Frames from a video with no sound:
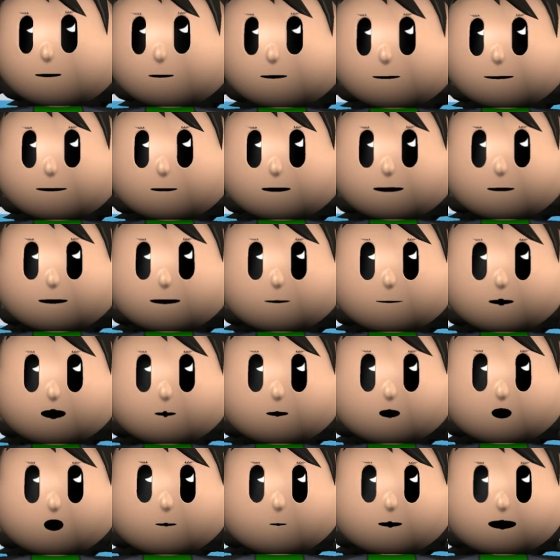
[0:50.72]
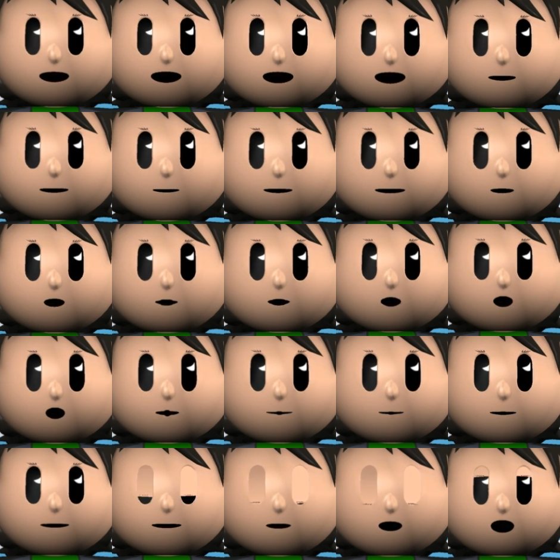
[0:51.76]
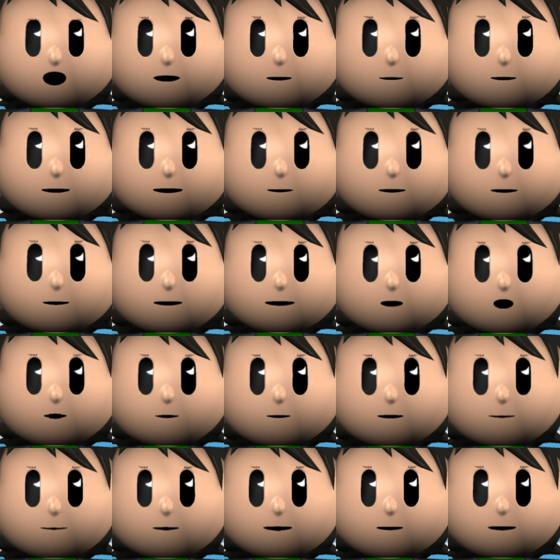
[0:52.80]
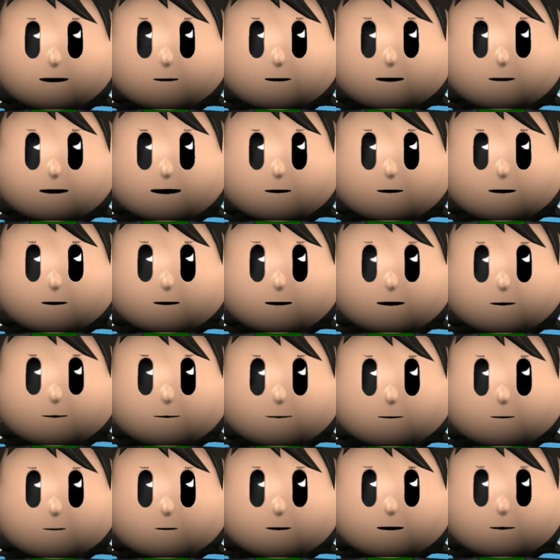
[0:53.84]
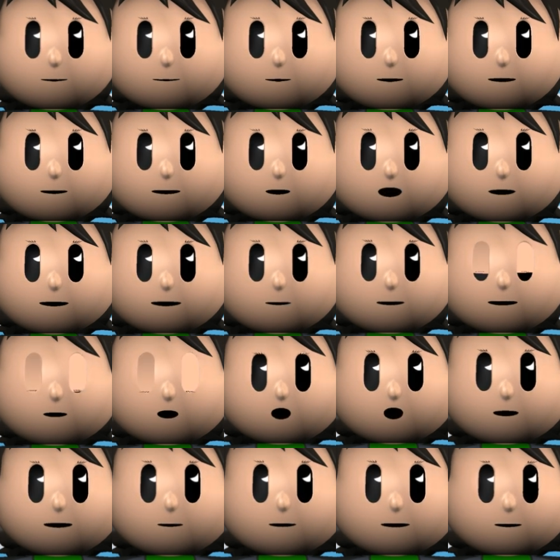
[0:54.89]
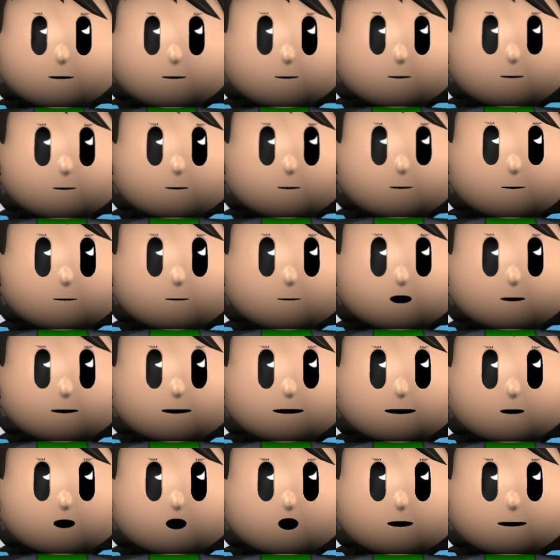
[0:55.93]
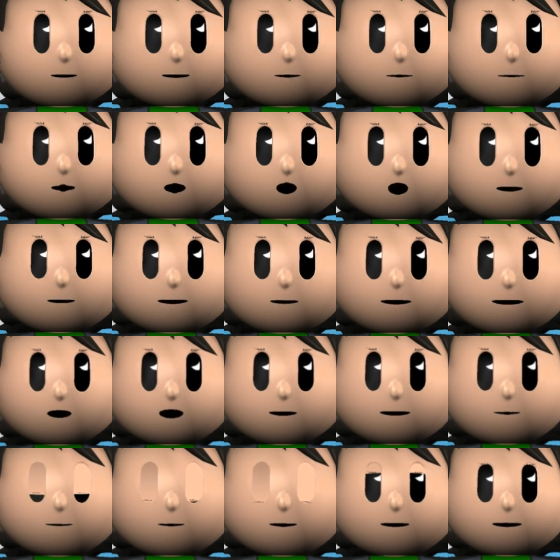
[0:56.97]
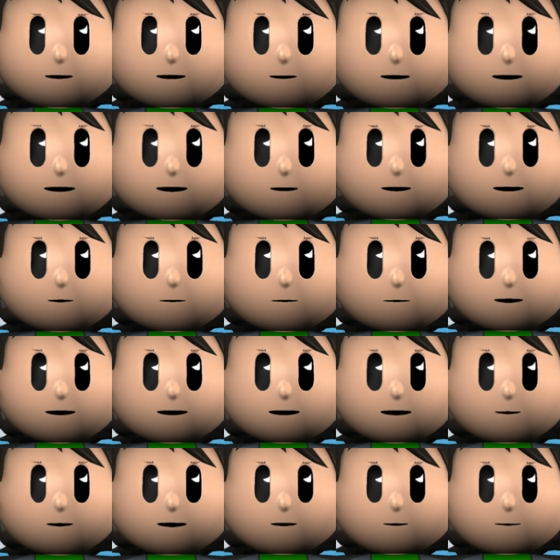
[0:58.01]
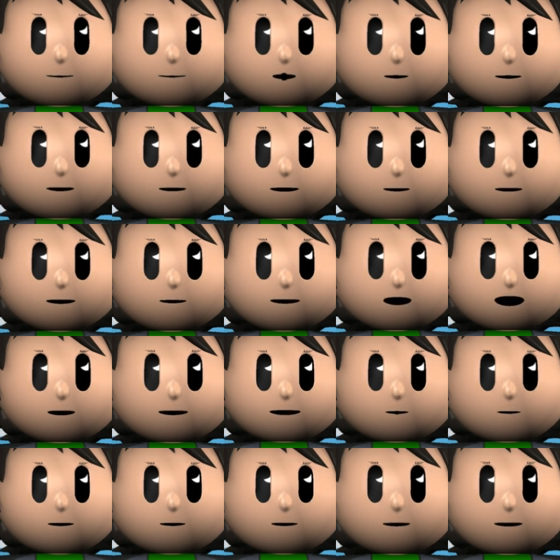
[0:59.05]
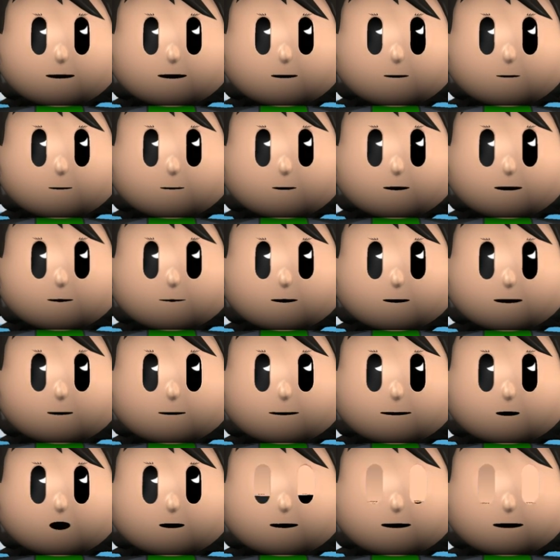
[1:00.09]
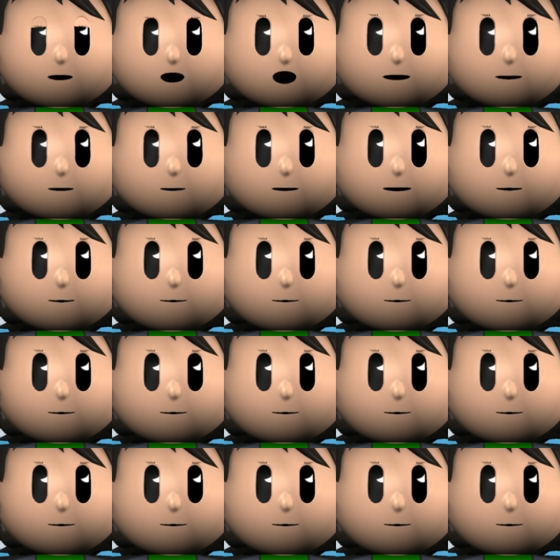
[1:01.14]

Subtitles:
The Kids Are Alright follows a family of two lesbian mothers, a son and a daughter. When daughter Joni turns 18, she is persuaded by brother Laser to contact their